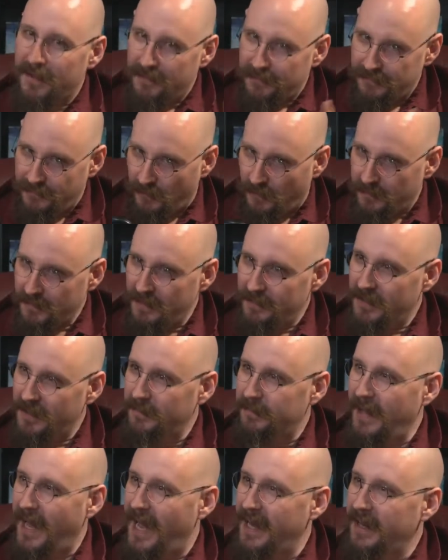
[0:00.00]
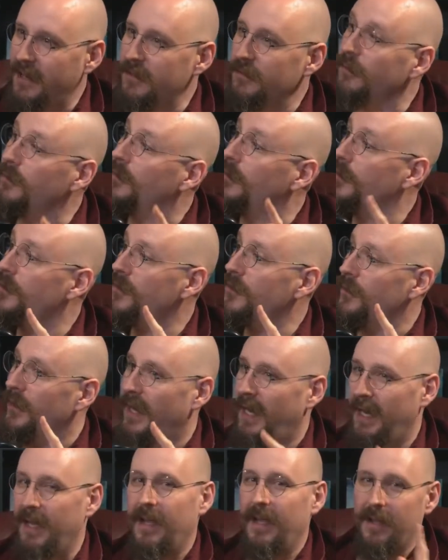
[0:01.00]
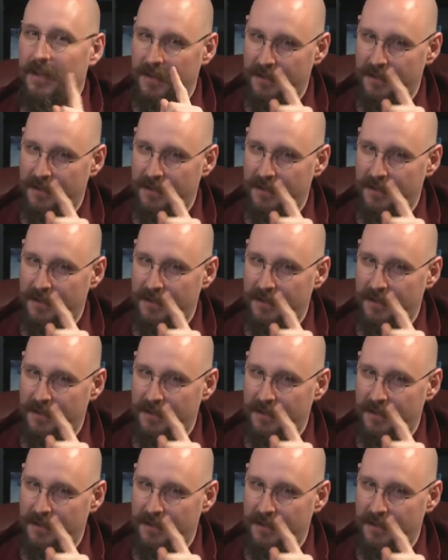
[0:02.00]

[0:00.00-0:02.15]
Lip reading: form them into patties loosely,